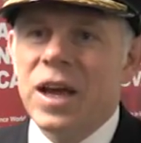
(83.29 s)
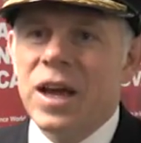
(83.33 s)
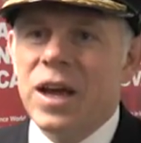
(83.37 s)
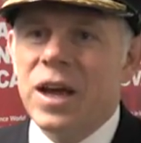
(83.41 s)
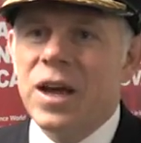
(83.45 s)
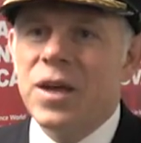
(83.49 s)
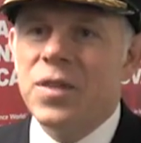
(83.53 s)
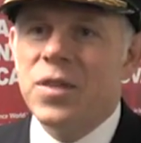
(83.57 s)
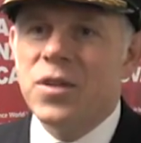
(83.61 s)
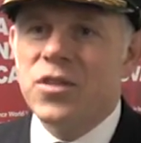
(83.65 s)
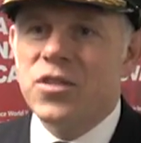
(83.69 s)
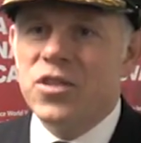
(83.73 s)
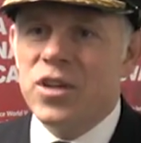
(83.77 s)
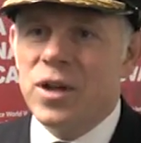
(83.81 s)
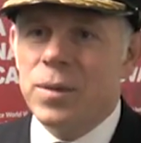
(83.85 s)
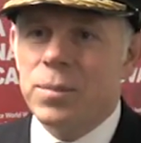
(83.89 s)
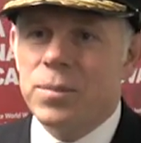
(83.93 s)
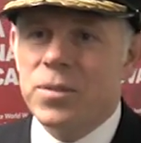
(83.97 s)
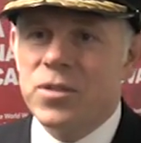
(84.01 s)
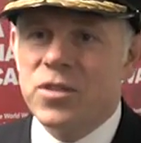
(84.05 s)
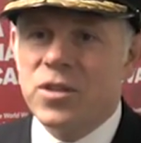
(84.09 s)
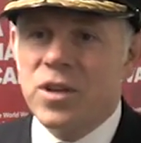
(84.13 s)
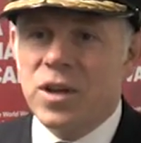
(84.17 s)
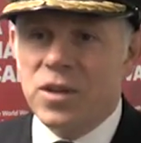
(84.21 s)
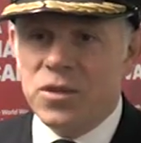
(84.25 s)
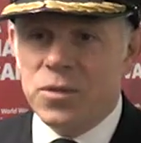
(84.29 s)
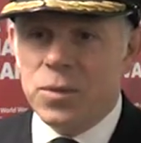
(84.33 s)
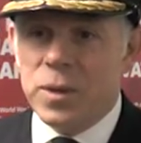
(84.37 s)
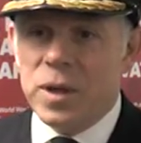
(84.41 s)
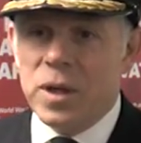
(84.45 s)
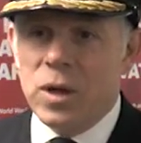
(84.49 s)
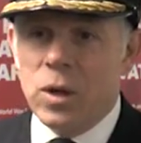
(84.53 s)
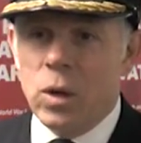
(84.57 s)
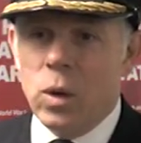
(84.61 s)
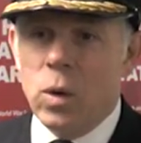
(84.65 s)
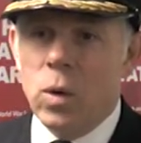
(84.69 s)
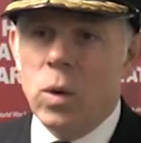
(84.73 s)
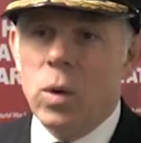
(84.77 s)
Uh, the ships, as we
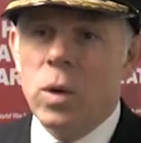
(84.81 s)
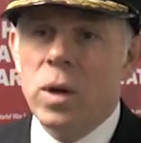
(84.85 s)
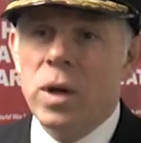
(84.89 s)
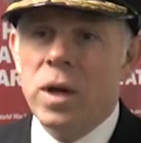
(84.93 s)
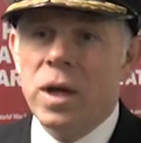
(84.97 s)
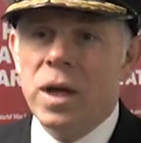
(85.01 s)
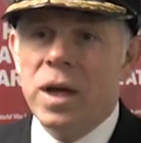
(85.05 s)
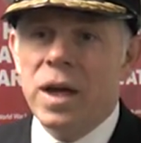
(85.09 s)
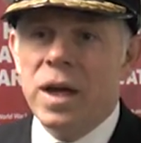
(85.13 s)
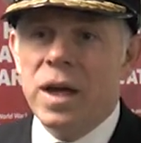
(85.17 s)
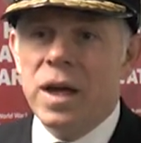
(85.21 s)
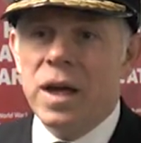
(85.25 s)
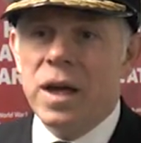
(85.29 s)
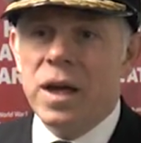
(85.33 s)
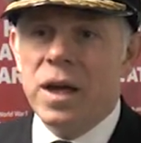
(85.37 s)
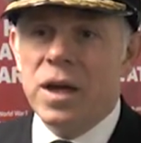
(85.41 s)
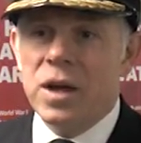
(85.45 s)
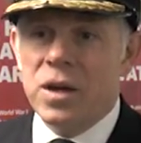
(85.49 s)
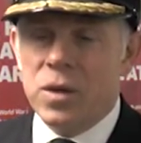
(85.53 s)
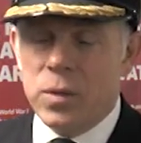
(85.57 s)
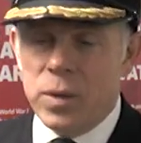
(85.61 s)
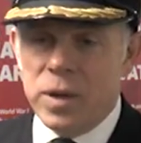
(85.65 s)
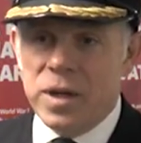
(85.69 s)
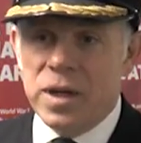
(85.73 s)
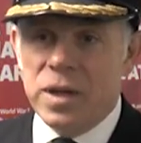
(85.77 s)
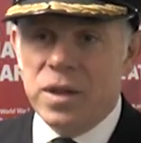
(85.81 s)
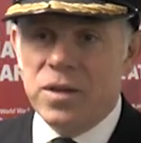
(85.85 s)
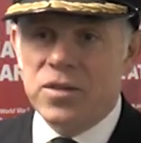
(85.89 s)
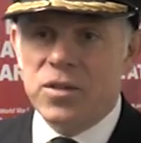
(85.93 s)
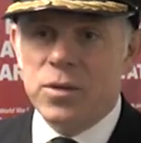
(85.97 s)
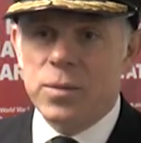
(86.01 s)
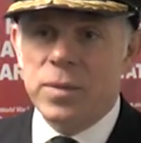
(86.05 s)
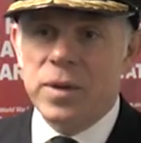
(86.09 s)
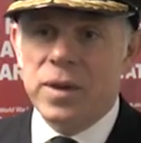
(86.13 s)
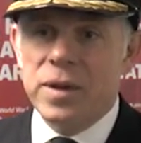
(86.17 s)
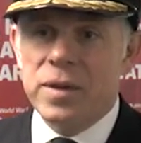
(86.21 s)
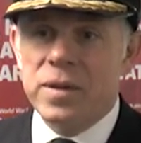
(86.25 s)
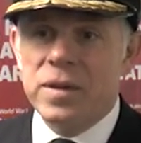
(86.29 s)
know, uh, Queen
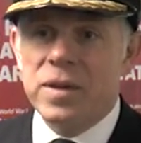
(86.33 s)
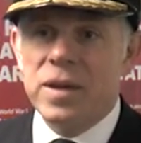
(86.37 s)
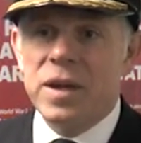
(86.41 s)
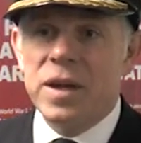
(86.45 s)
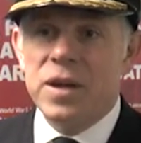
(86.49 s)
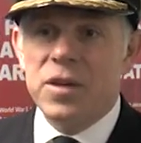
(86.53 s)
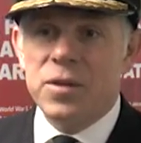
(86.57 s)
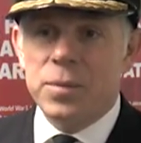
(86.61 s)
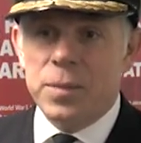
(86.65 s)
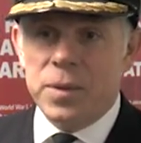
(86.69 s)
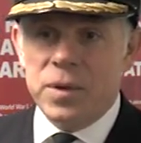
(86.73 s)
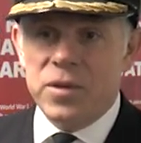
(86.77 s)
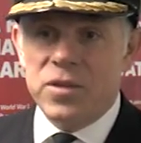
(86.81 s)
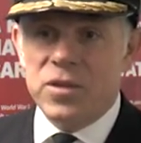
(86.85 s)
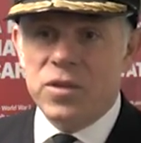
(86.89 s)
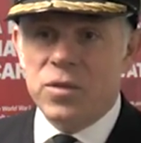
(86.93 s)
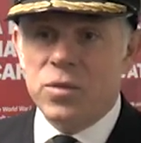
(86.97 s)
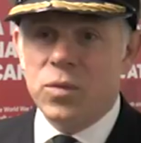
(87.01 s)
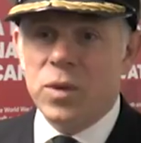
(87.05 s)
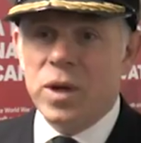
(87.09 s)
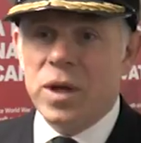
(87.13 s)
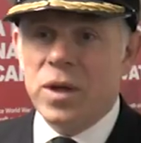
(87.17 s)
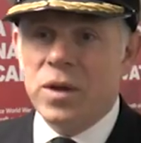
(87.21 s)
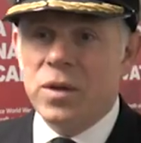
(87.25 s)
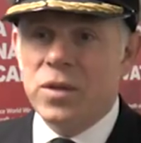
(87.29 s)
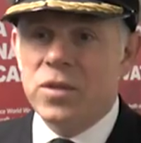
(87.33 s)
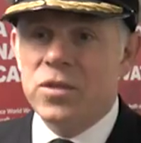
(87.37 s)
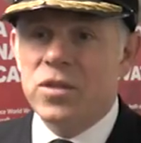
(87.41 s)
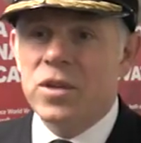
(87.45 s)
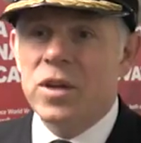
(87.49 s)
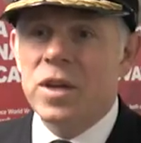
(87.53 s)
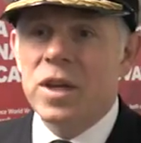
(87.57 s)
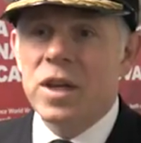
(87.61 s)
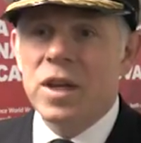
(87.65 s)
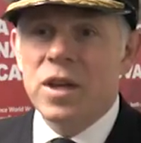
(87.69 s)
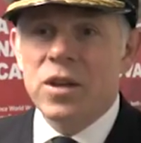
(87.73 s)
Elizabeth and Prince of Wales.